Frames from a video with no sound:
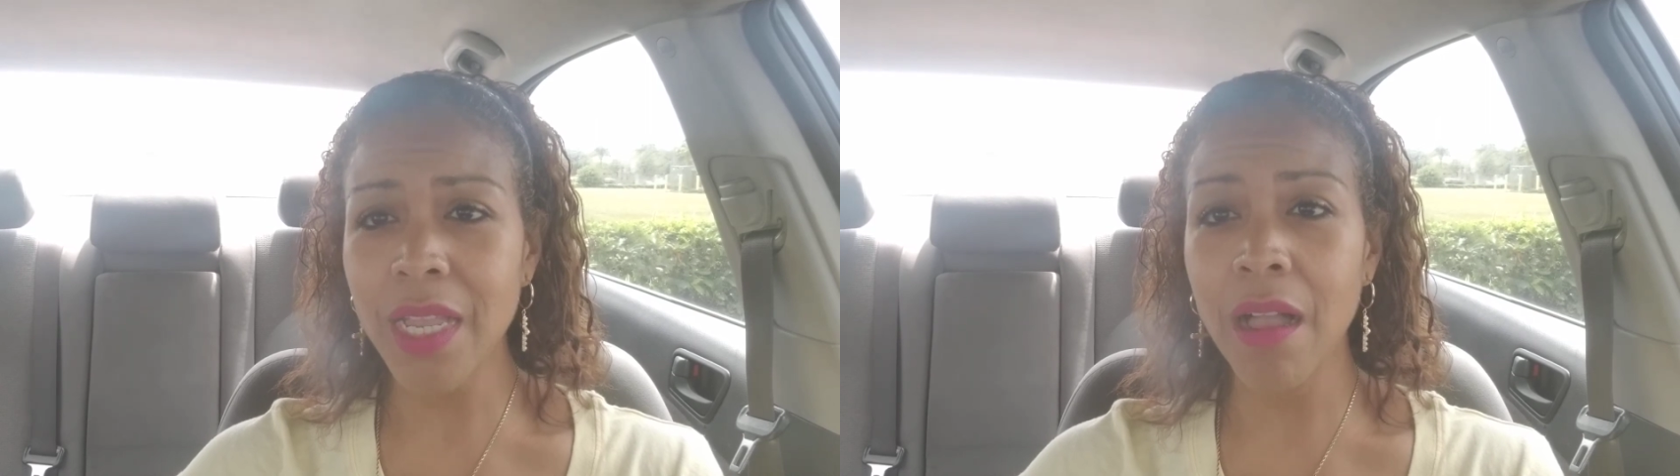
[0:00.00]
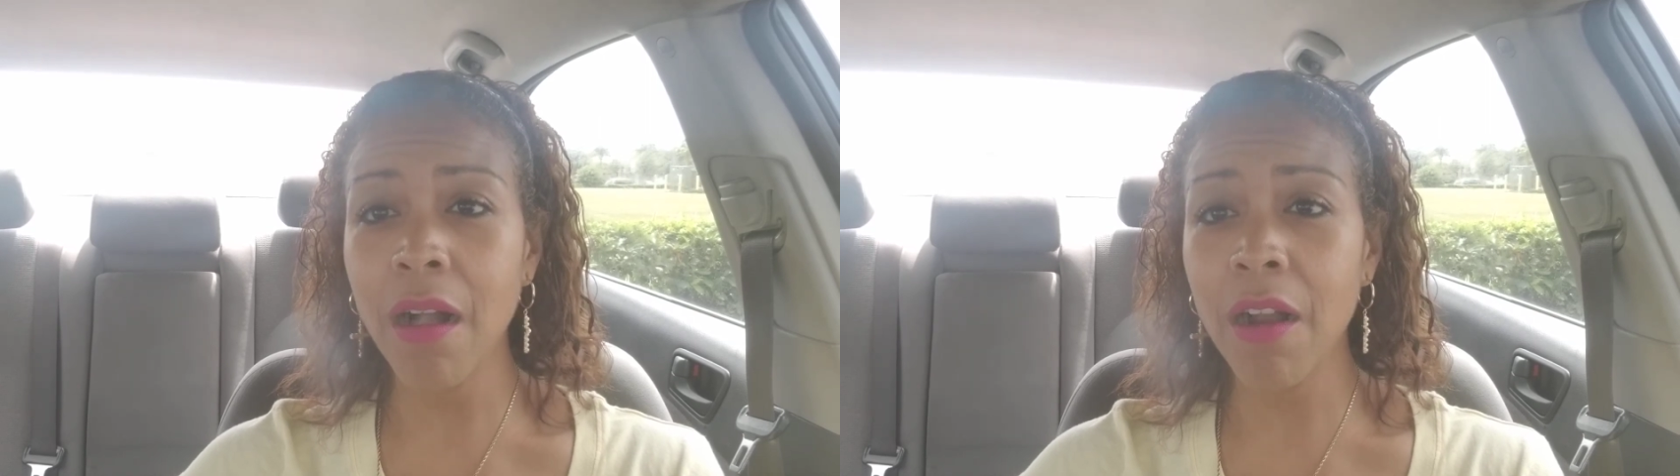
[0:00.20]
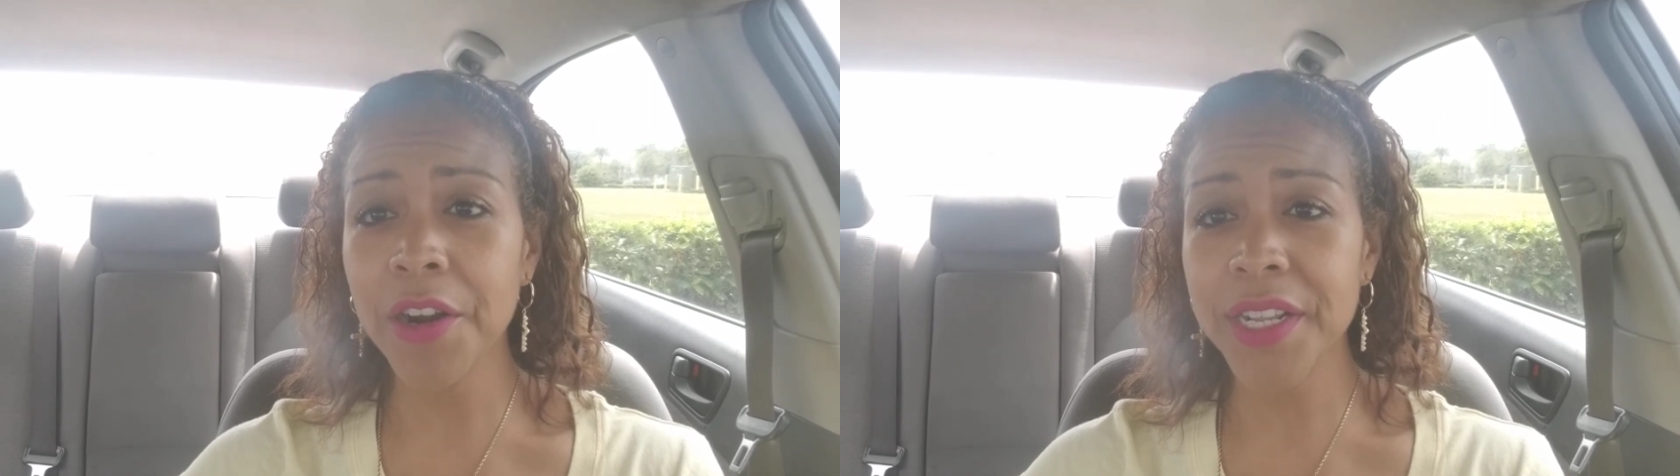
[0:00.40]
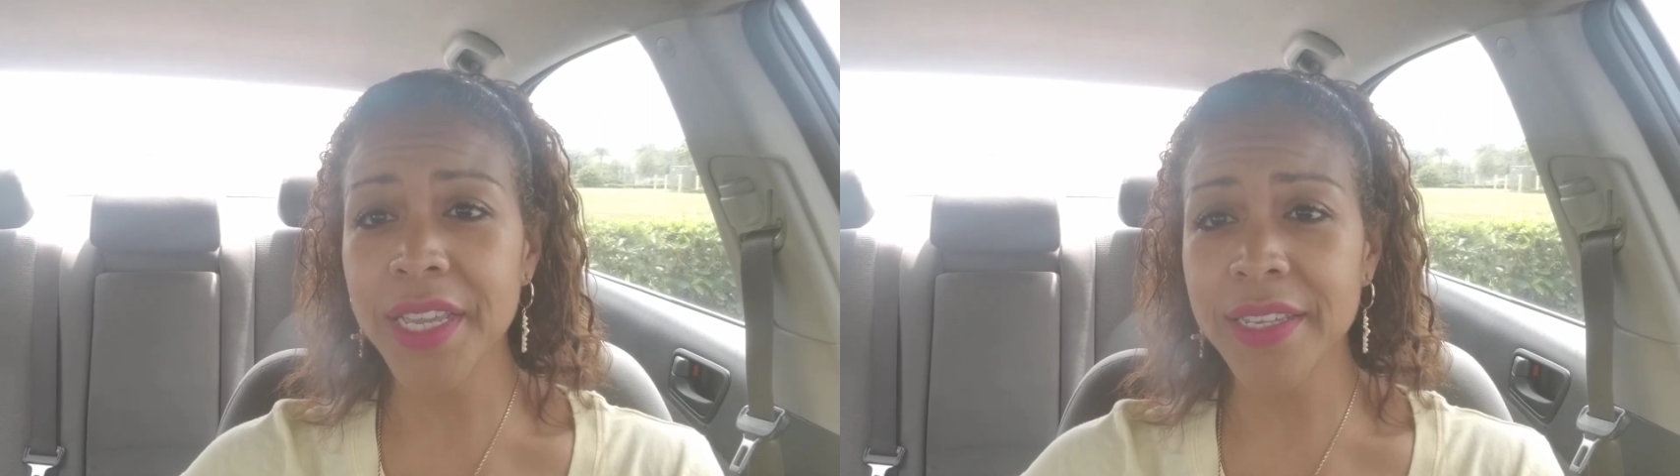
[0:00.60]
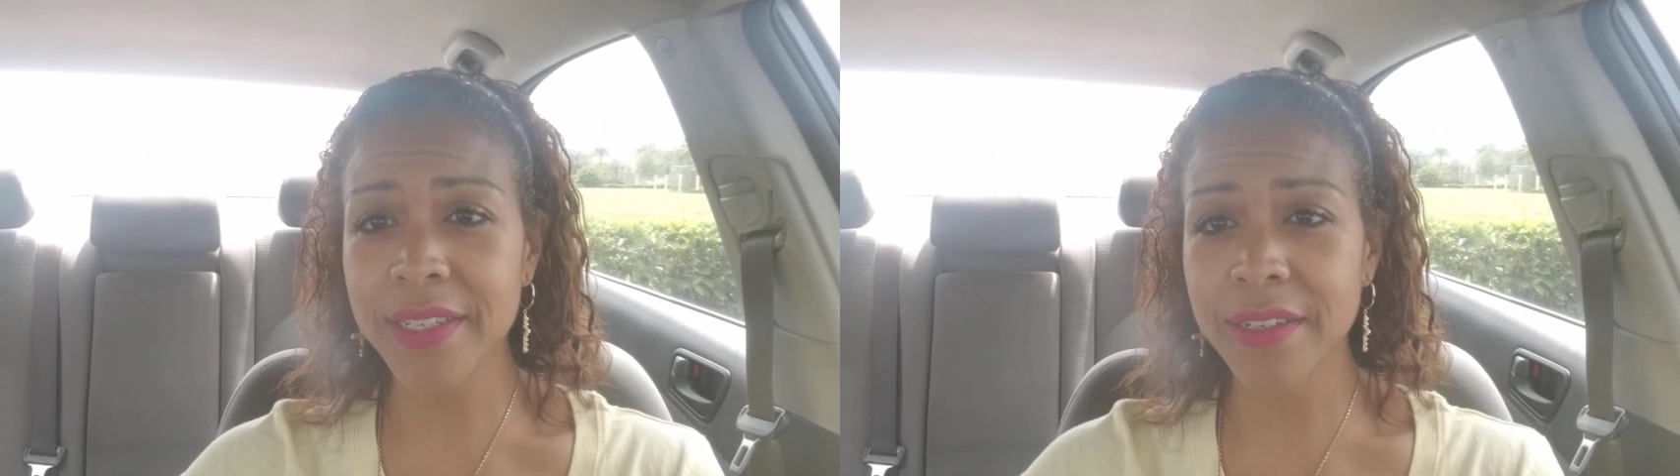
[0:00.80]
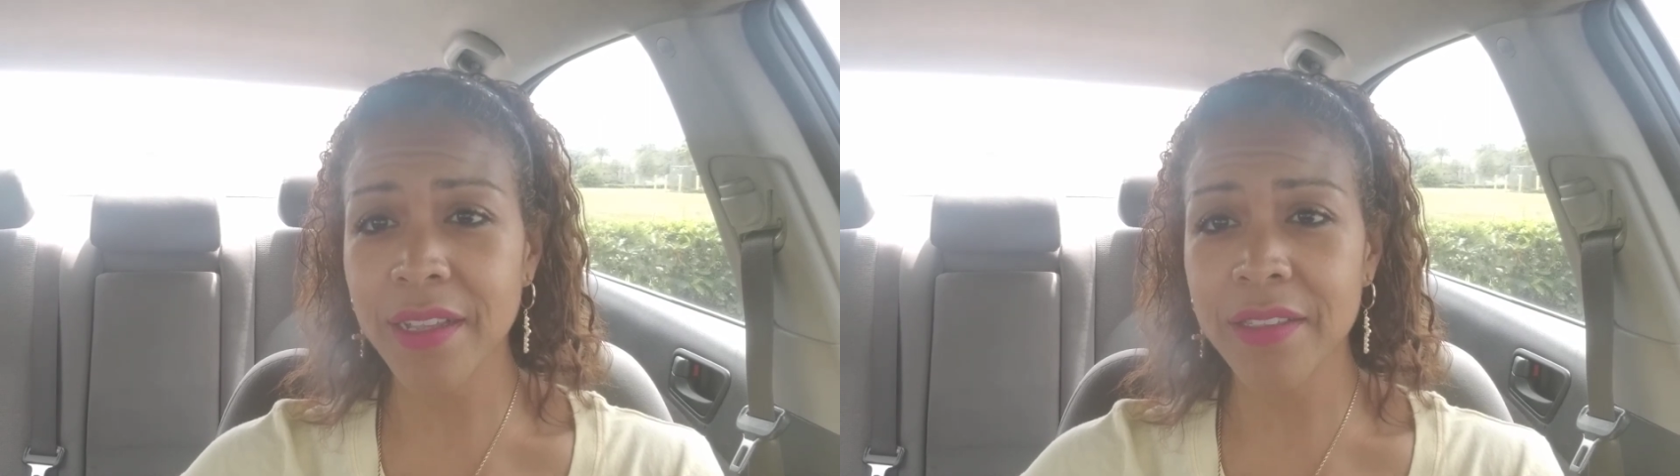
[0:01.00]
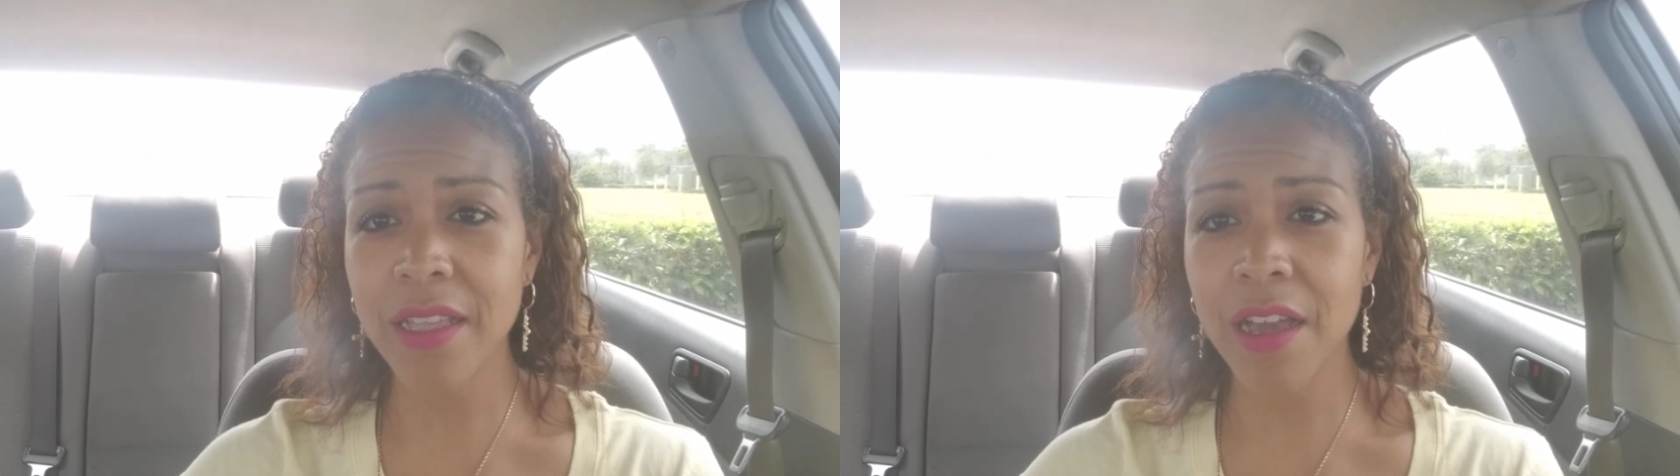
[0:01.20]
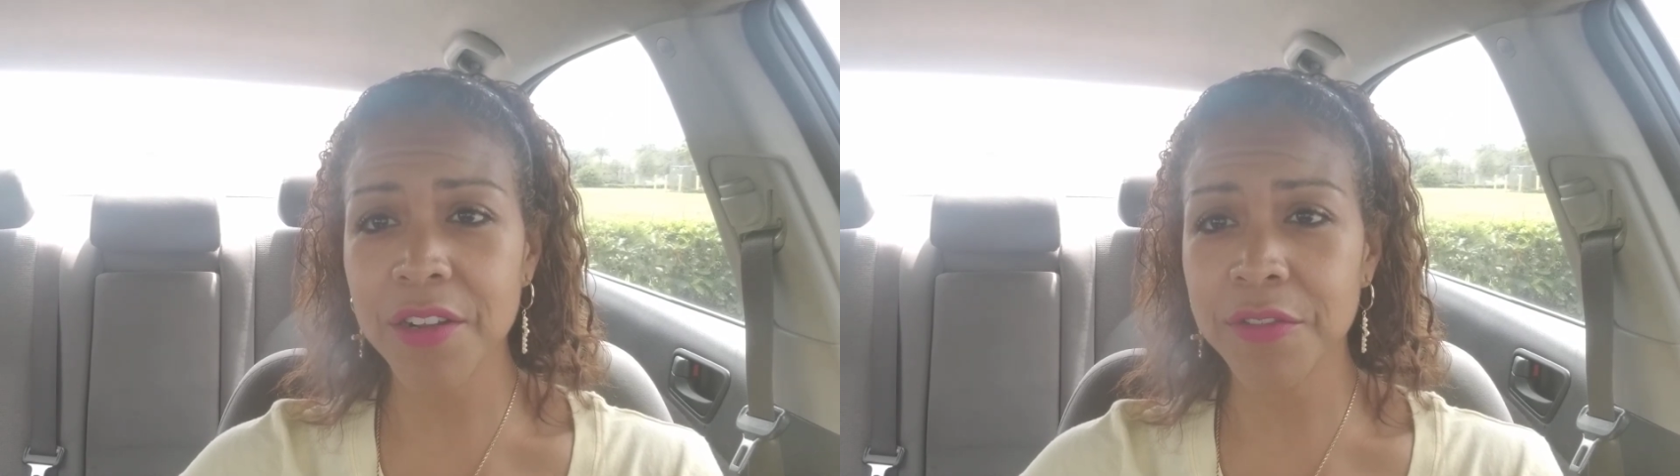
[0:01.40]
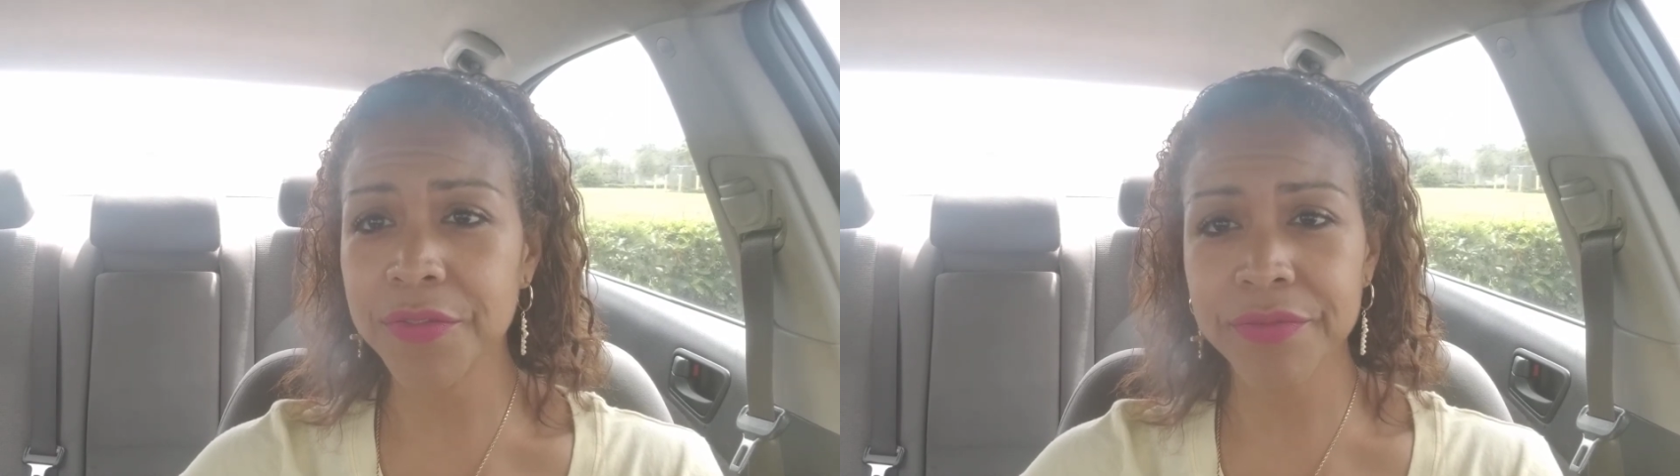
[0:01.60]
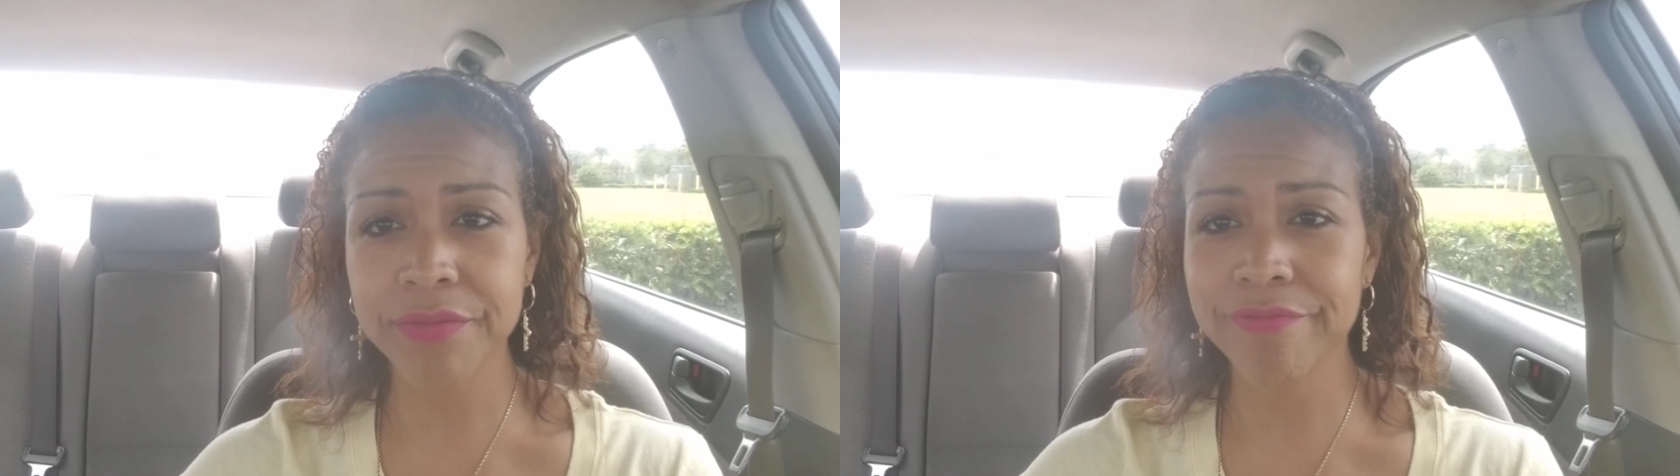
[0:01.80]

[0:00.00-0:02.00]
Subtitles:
heartache and a lot of